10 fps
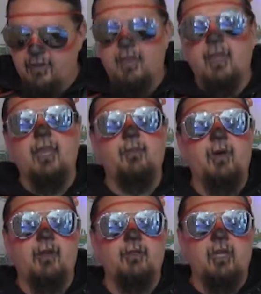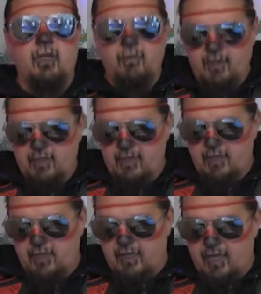Hey, Modern Dom.
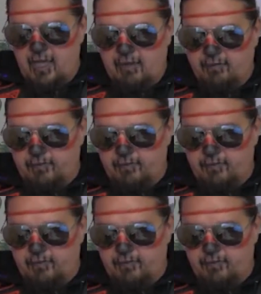Um,